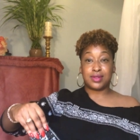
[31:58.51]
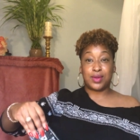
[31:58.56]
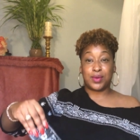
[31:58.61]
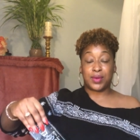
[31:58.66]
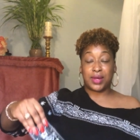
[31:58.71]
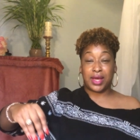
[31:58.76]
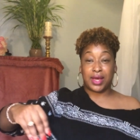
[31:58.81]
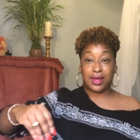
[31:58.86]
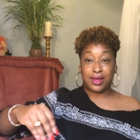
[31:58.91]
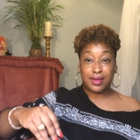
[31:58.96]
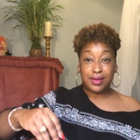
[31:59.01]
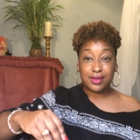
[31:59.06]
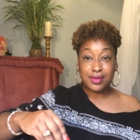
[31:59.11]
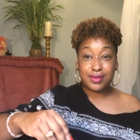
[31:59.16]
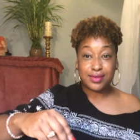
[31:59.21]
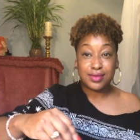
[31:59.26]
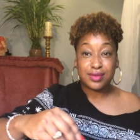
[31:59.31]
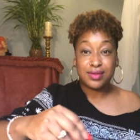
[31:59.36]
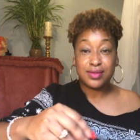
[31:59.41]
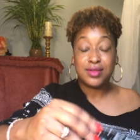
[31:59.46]
Okay?
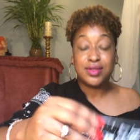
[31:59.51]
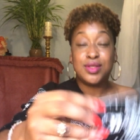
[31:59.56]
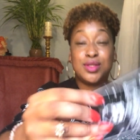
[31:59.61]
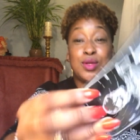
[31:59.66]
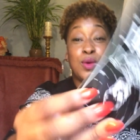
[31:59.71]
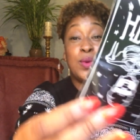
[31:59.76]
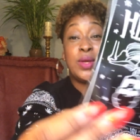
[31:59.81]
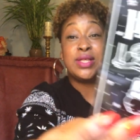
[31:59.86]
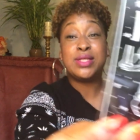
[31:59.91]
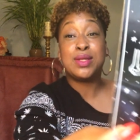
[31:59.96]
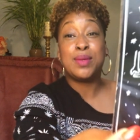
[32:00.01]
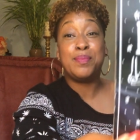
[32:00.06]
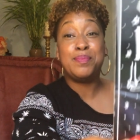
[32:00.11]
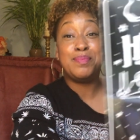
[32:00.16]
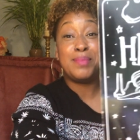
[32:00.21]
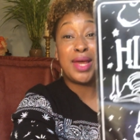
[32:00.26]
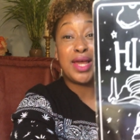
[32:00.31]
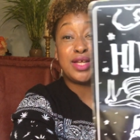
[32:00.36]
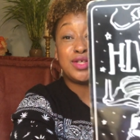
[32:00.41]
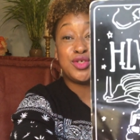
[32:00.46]
So it's a
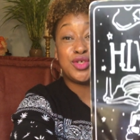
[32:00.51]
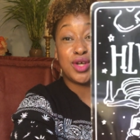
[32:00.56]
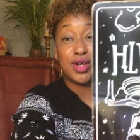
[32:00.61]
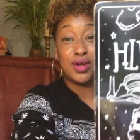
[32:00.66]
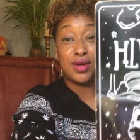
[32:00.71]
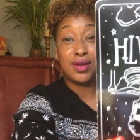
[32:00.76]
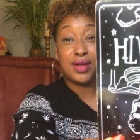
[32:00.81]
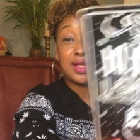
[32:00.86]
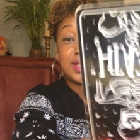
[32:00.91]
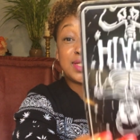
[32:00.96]
major,